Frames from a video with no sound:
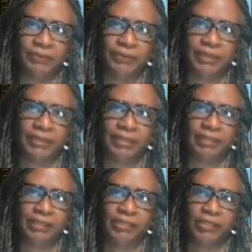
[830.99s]

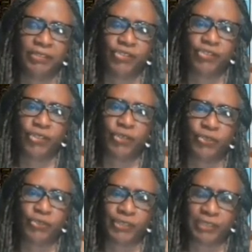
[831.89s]
really
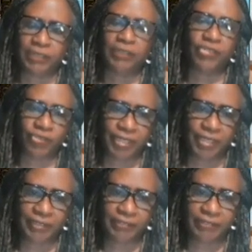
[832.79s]
shows and
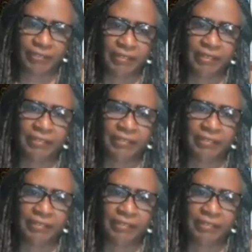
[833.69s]
illustrates